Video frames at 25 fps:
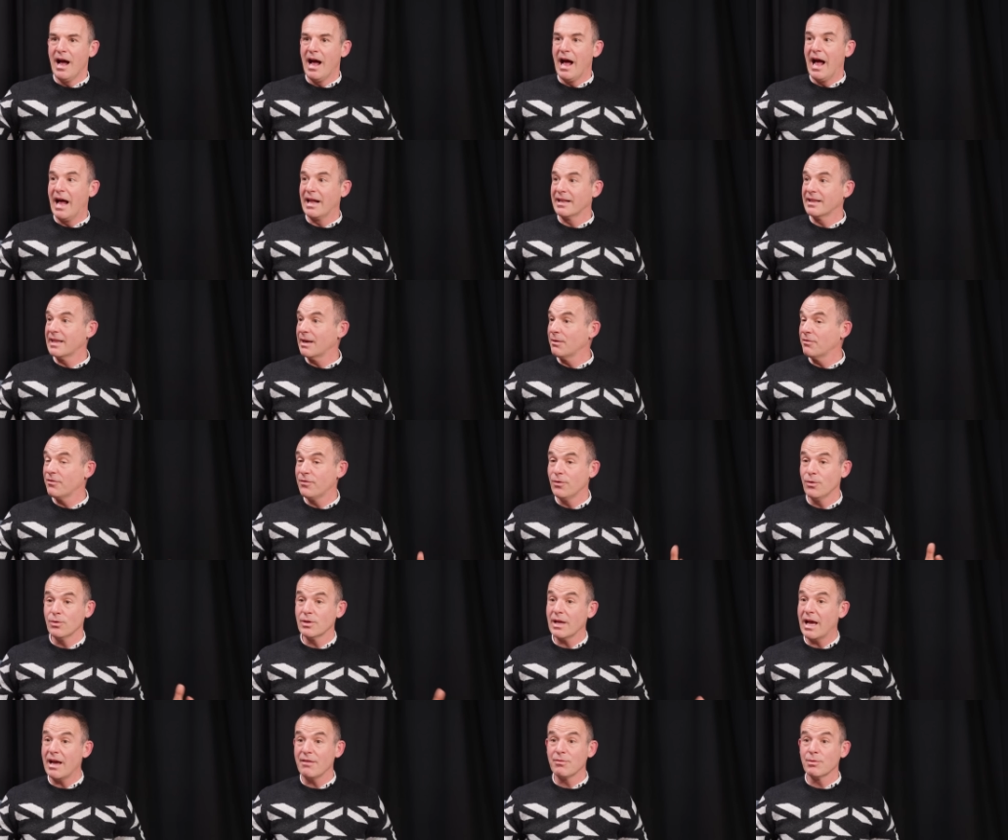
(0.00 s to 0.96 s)
And they're
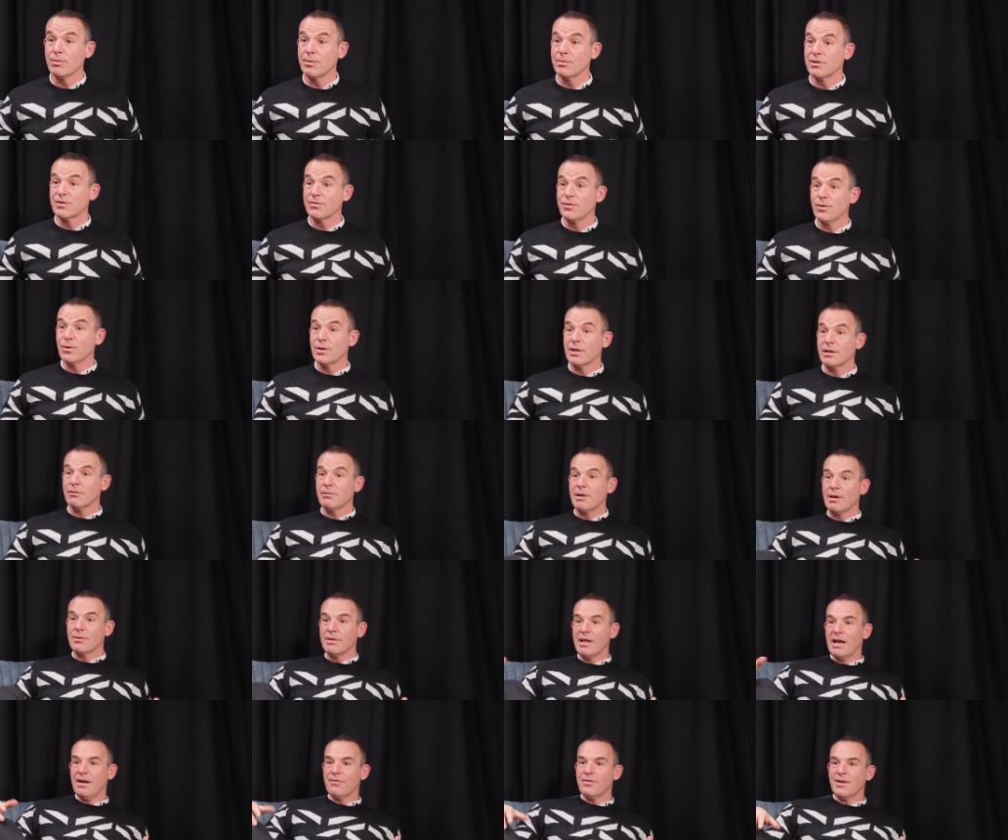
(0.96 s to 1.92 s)
falling, everyone was falling
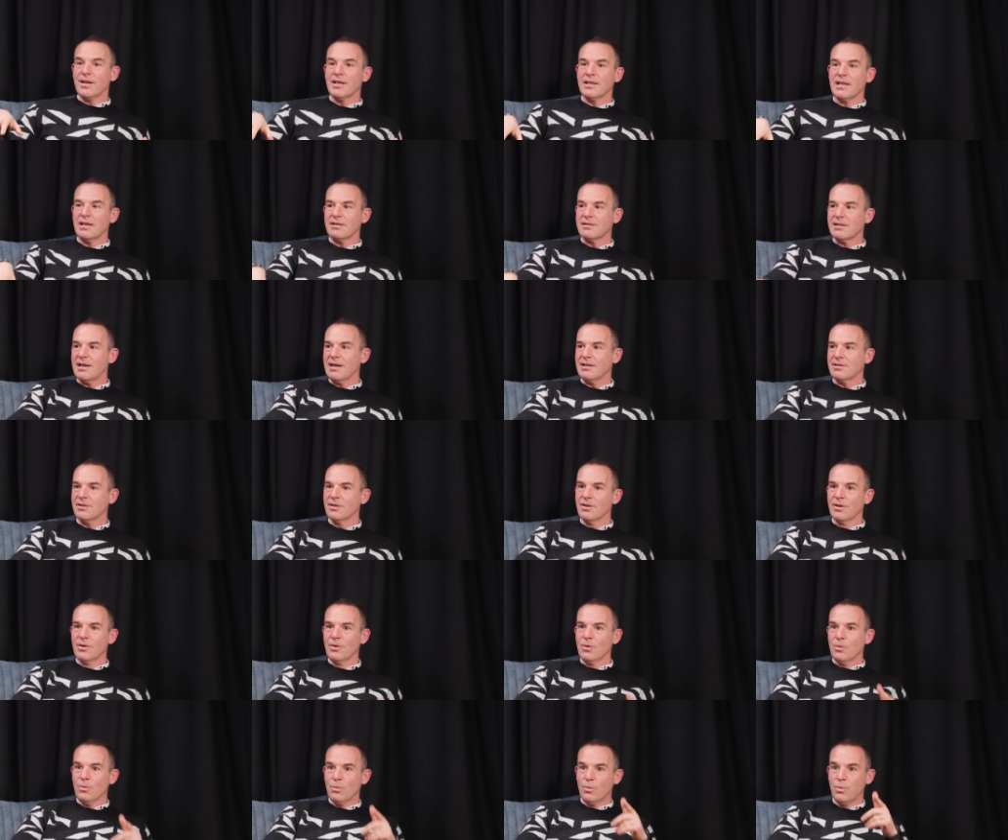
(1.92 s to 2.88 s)
around laughing. And they said,
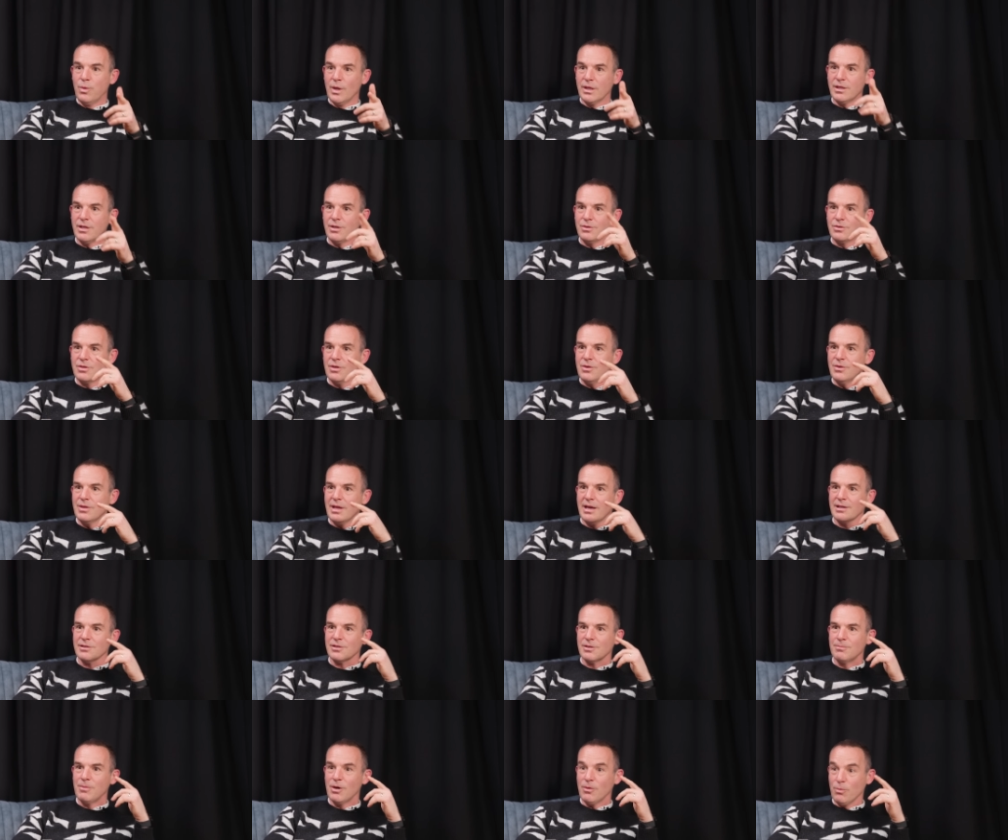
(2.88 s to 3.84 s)
Will you do
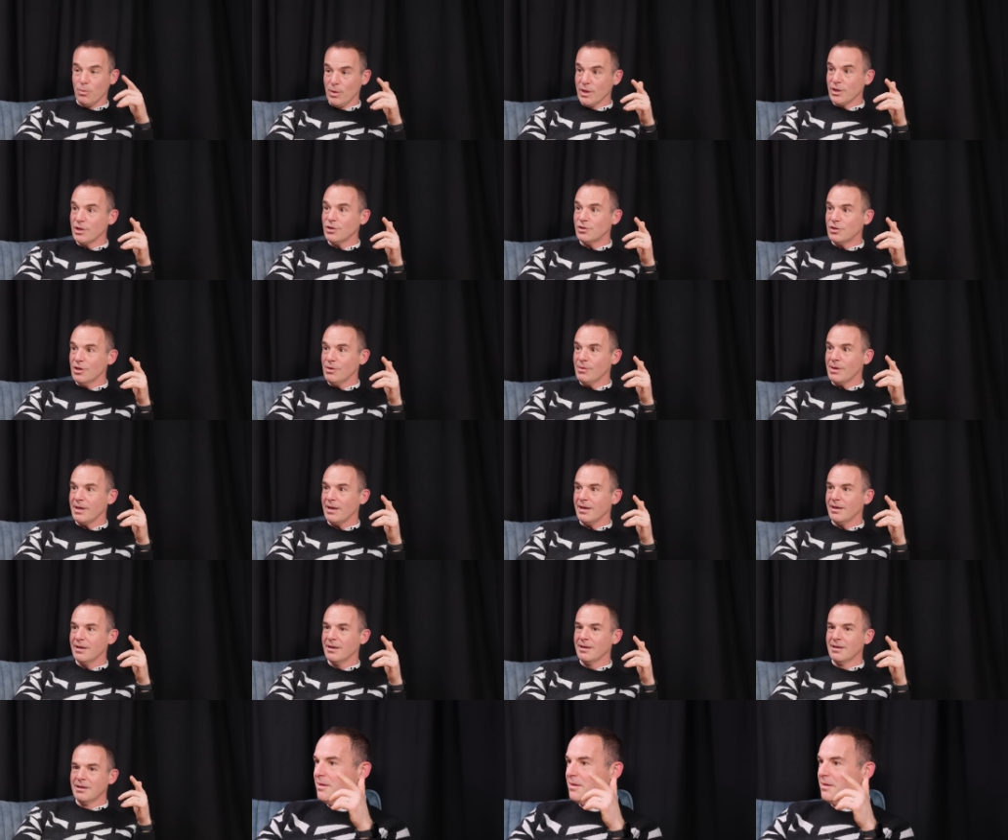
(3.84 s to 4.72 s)
that tomorrow? Will you do it?